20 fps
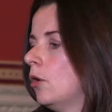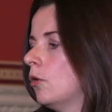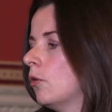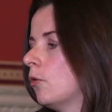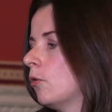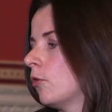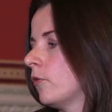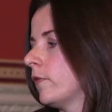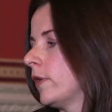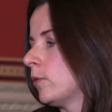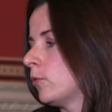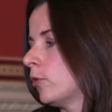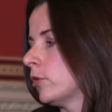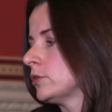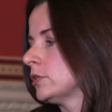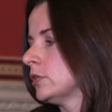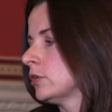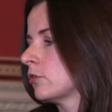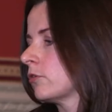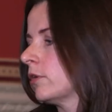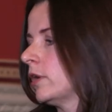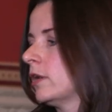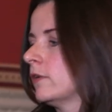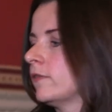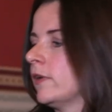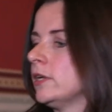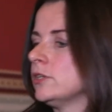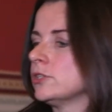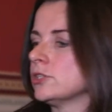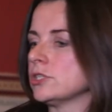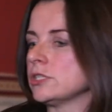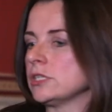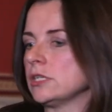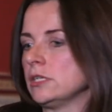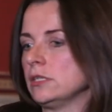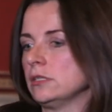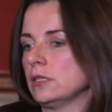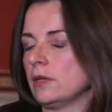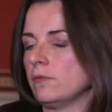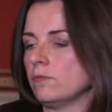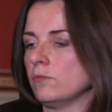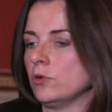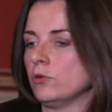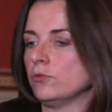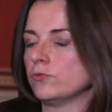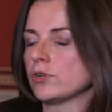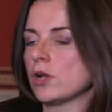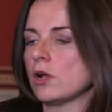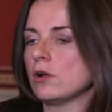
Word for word: Or they worked in a creative agency and they've moved